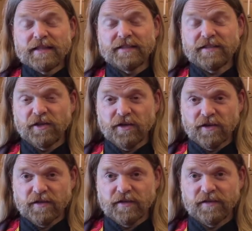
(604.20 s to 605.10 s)
this
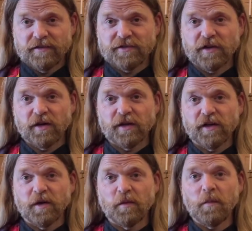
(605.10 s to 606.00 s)
year, starting
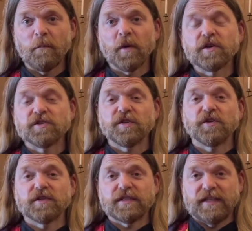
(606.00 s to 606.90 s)
on March
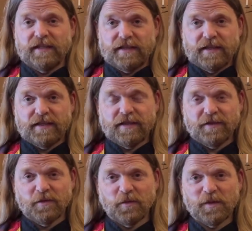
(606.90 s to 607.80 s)
13th,
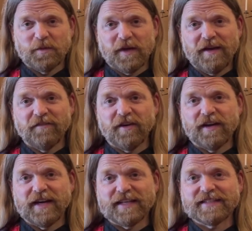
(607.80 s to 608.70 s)
we will have our
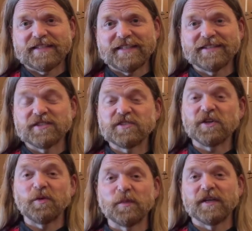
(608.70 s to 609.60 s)
next
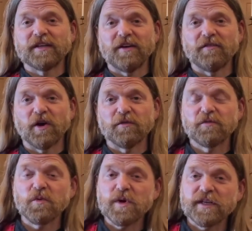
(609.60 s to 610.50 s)
installment of our
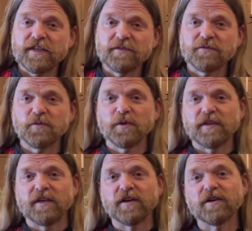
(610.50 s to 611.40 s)
40 for
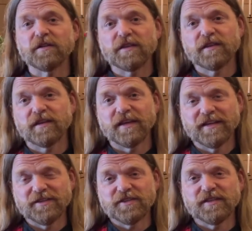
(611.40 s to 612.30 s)
the Earth
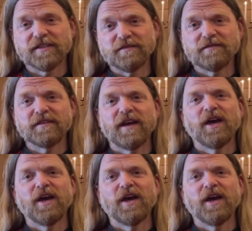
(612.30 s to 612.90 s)
initiative.